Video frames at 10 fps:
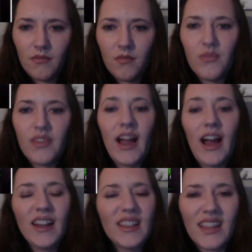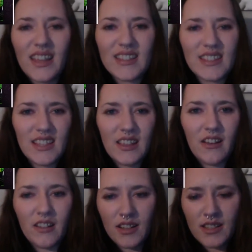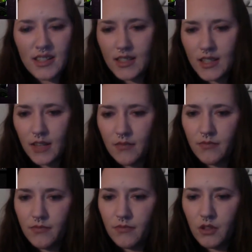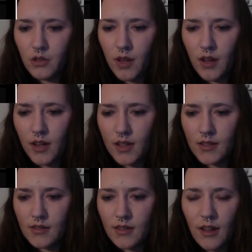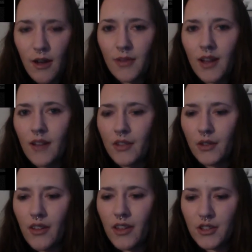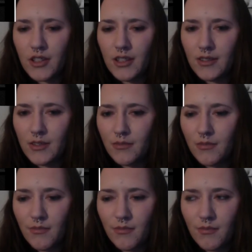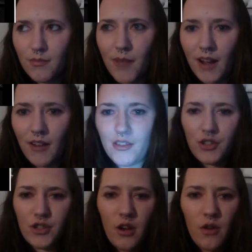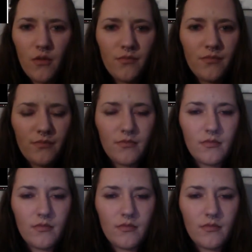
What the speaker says: I didn't like Cindy on her season, to be honest. I'm kind of annoyed that she's back on the show. But